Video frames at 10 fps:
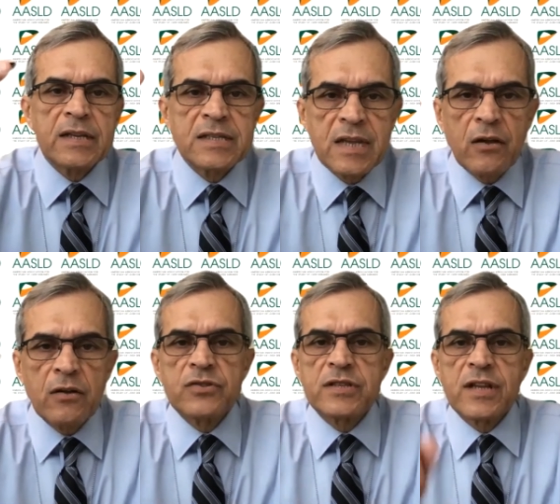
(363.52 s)
second
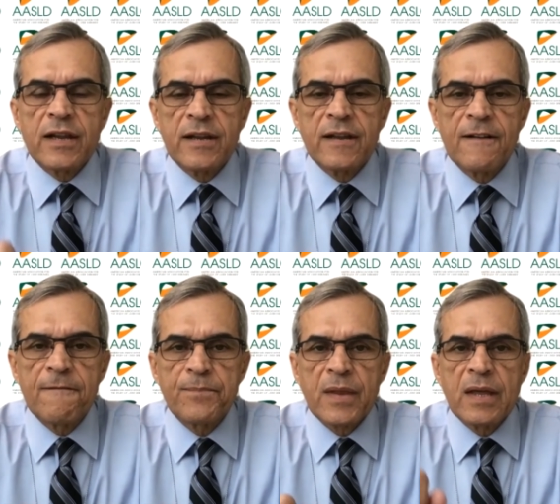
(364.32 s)
study,
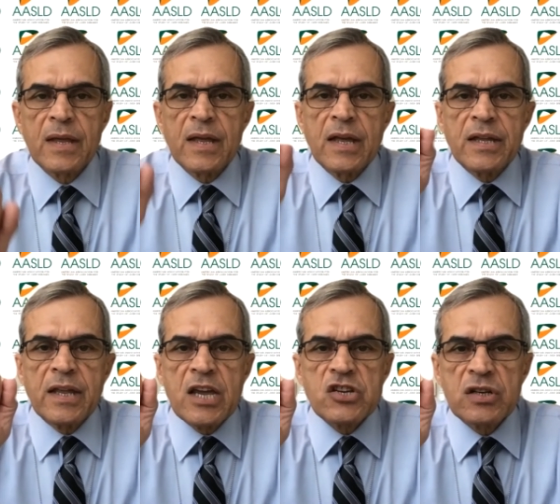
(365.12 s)

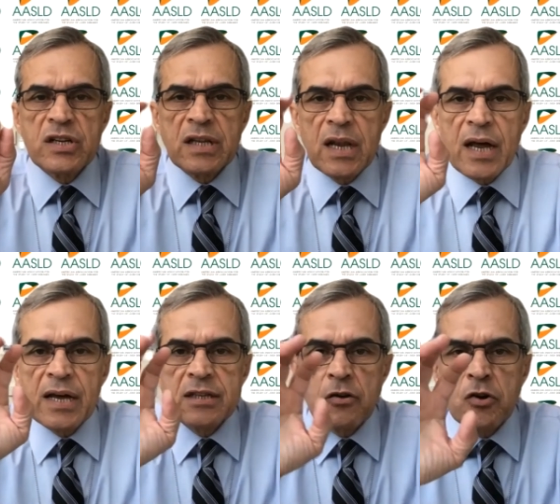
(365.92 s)
they actually analyzed
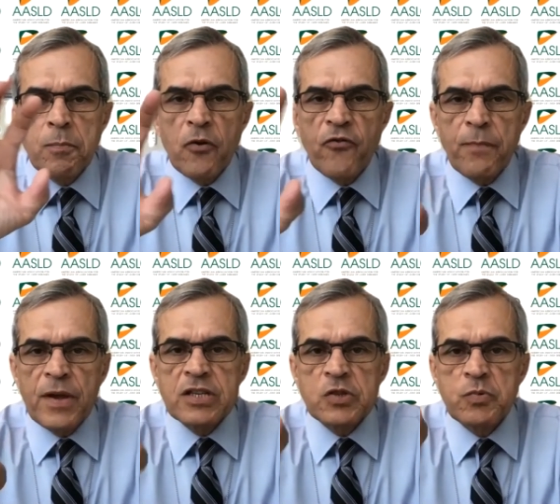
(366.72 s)
a group of
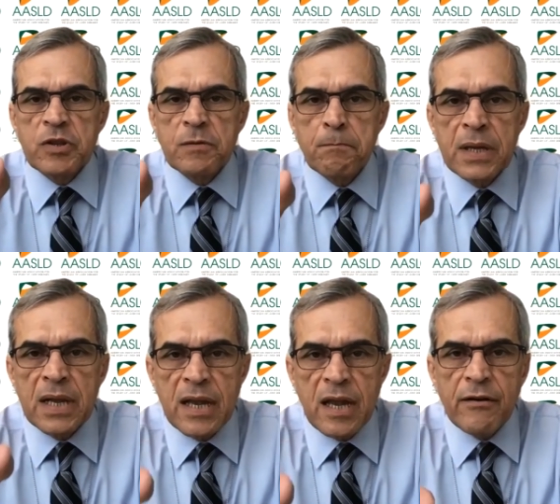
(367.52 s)
patients with
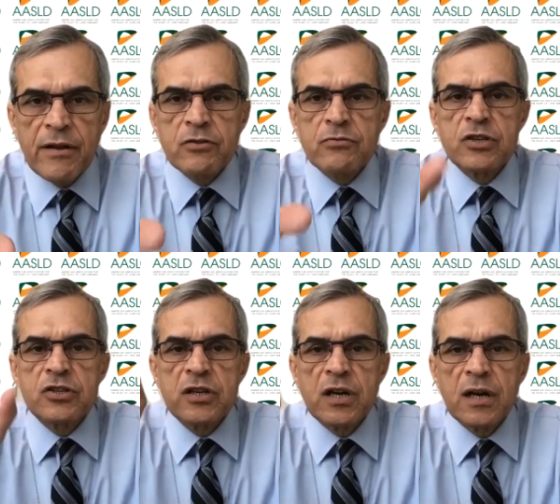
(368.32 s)
biliary
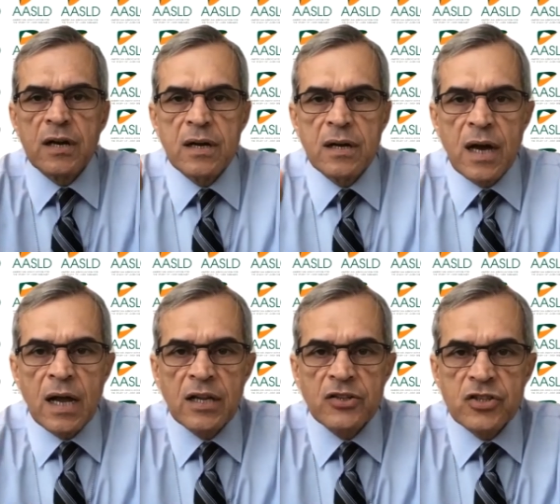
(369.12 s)
atresia,
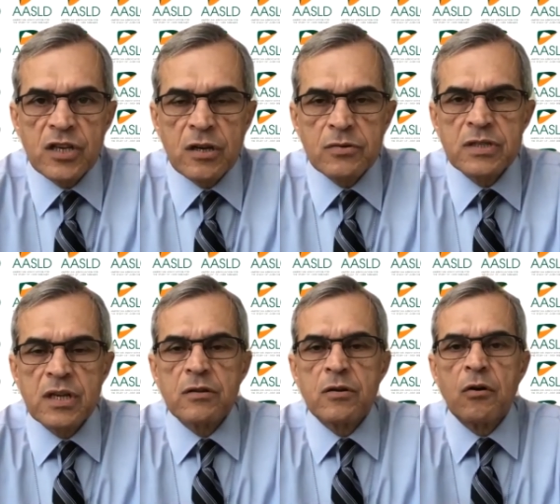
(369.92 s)
Alagille
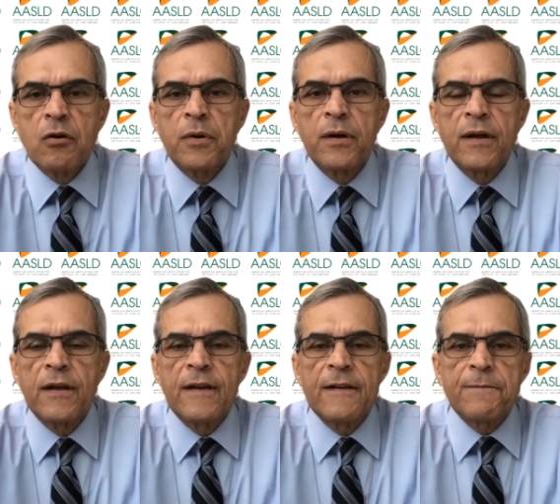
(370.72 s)
syndrome,
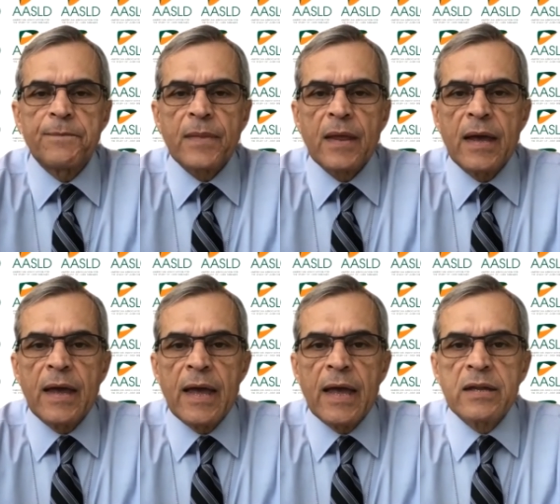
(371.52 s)

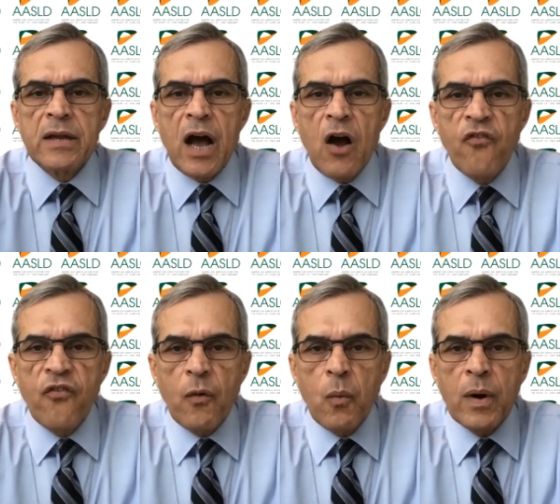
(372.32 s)
and
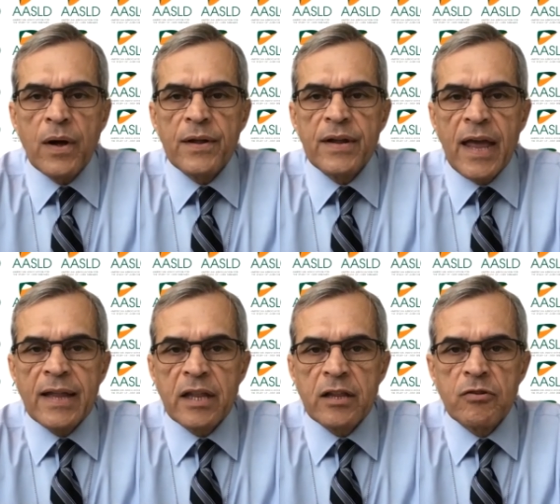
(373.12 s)
alpha-1
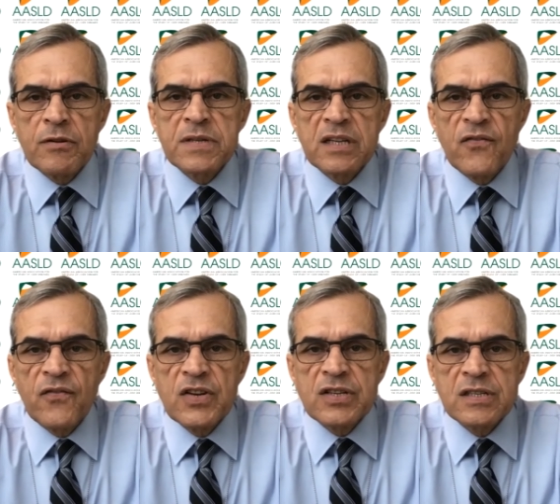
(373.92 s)
antitrypsin
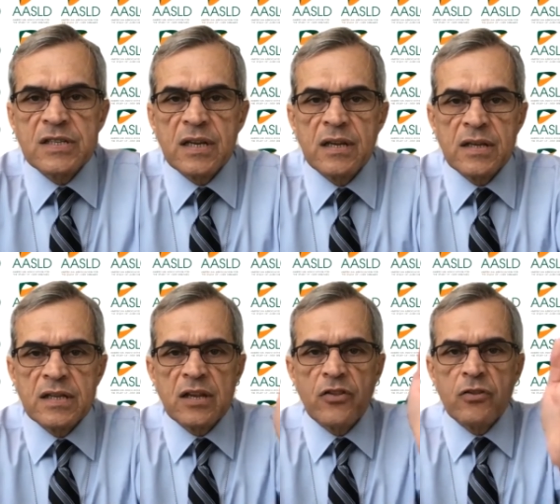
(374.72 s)
deficiency. is
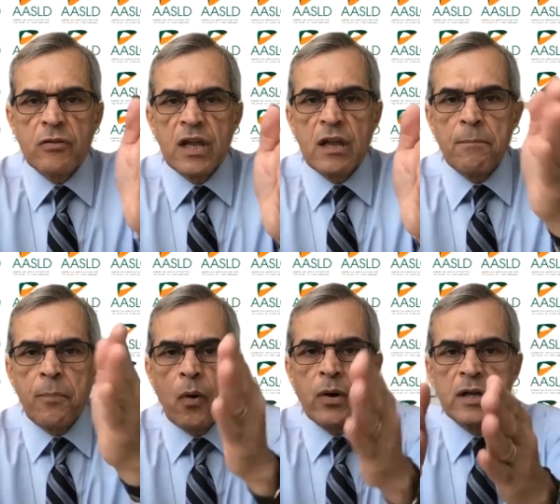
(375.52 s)
a three
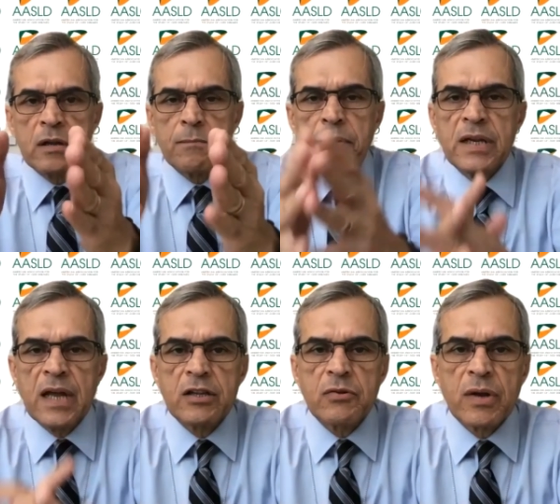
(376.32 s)
important
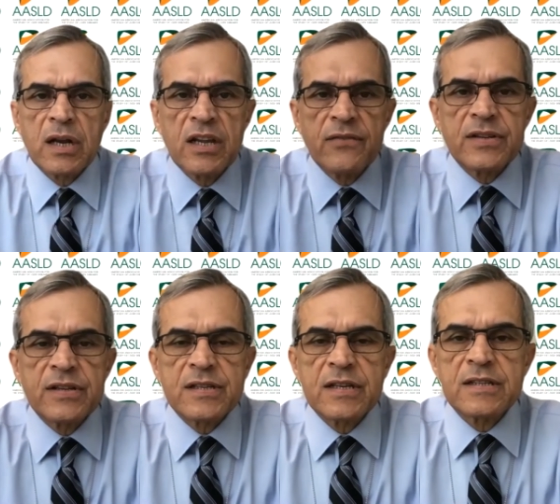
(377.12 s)
pediatric liver
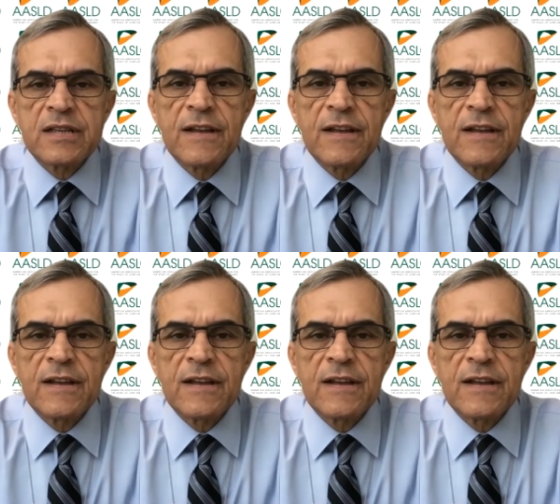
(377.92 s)
disease.